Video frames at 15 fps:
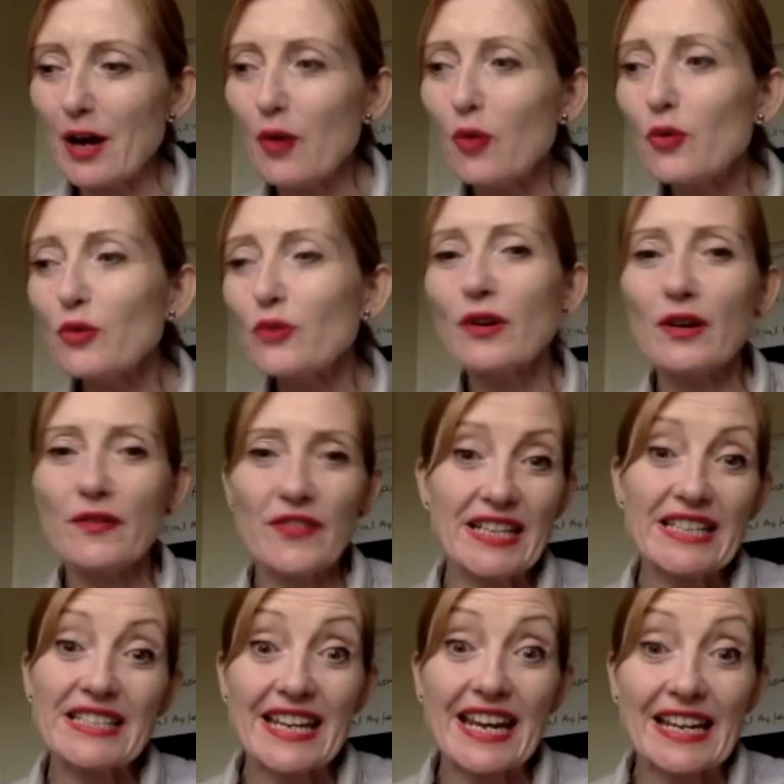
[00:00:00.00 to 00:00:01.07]
all
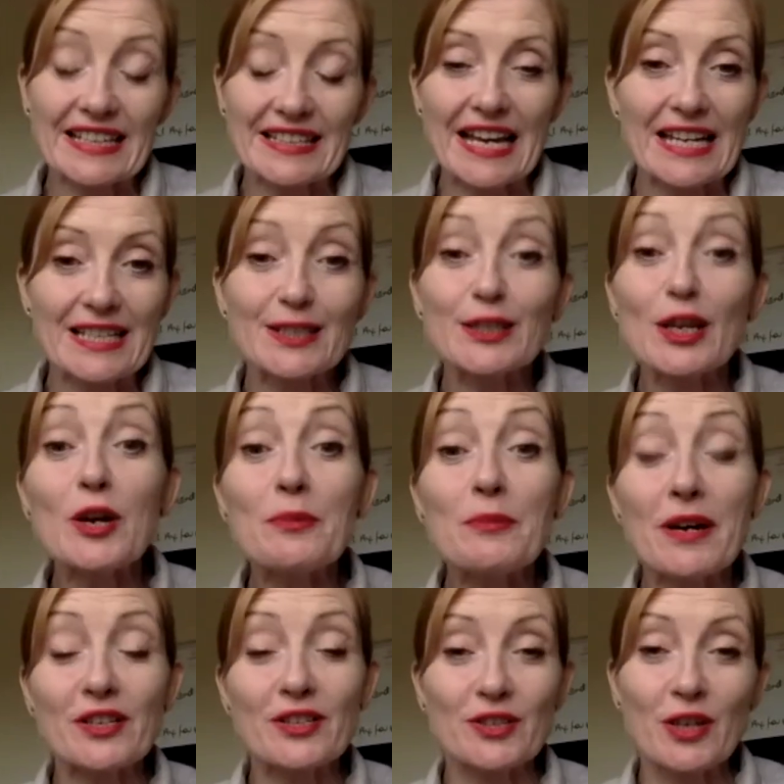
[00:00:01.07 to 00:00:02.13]
these days has so
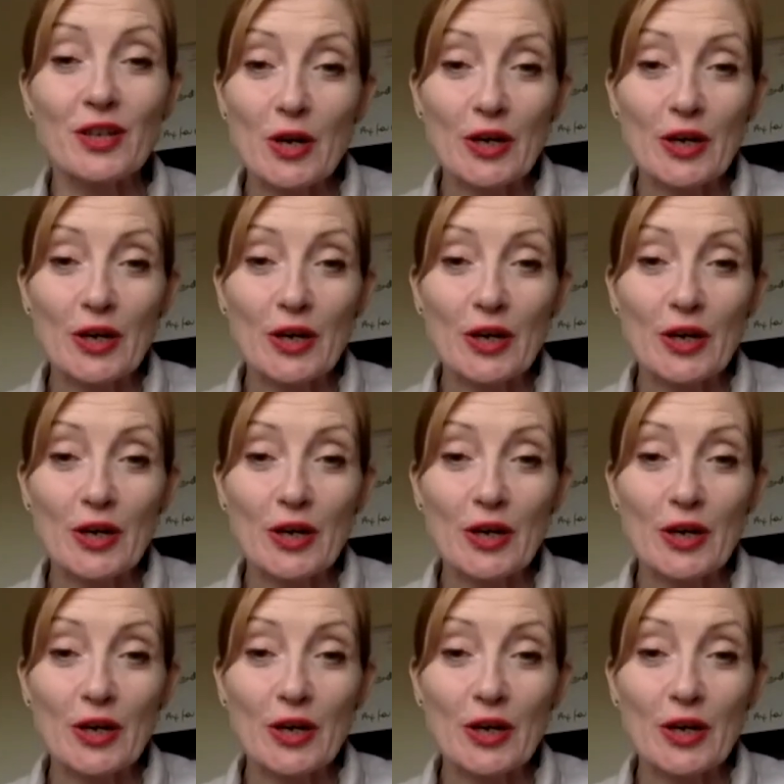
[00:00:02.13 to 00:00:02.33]
much,